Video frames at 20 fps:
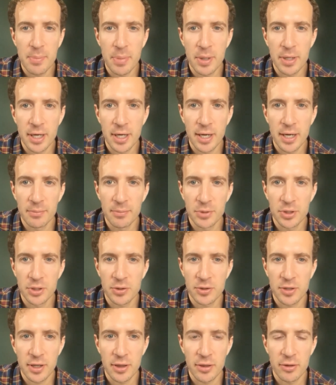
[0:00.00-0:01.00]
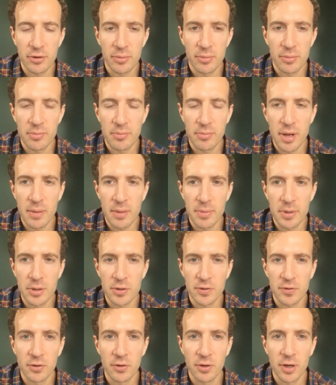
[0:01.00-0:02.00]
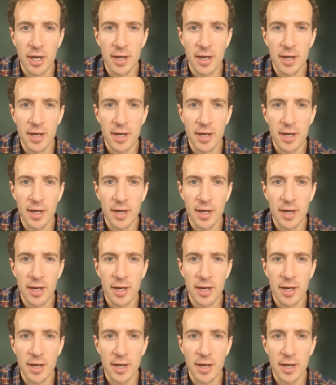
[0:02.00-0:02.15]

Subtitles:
but just I thought it might be useful